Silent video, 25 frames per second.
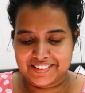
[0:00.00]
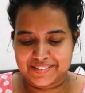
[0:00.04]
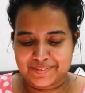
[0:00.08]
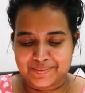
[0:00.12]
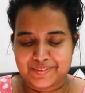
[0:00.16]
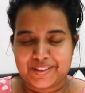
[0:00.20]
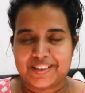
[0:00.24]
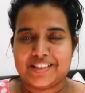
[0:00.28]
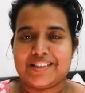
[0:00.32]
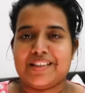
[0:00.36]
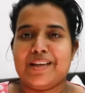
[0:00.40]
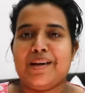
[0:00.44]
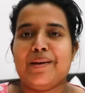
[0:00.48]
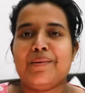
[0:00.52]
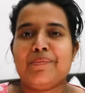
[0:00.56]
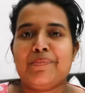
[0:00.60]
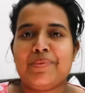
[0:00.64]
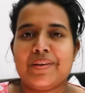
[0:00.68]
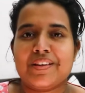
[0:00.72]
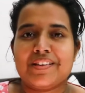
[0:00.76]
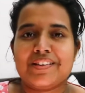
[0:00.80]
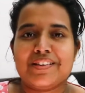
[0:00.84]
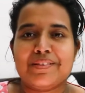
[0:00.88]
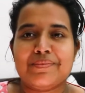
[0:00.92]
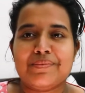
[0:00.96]
Because I
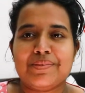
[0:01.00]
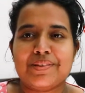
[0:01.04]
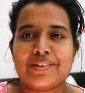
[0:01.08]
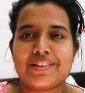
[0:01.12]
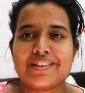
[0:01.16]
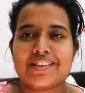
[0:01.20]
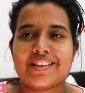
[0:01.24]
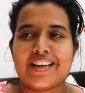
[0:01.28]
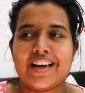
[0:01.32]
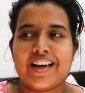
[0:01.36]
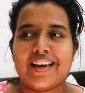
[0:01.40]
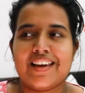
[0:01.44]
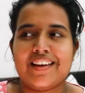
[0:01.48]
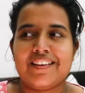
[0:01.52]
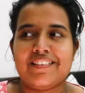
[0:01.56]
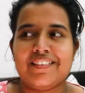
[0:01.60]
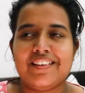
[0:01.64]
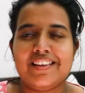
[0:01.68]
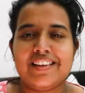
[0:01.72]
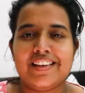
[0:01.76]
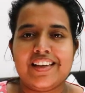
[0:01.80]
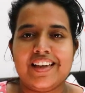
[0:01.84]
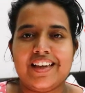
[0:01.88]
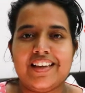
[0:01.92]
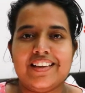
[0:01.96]
picked the books I
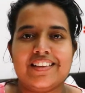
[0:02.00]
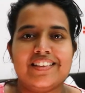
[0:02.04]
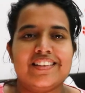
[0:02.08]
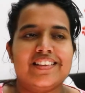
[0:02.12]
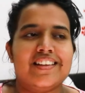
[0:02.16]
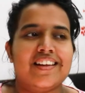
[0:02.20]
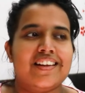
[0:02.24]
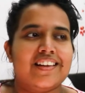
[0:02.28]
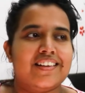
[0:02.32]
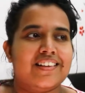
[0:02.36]
really hated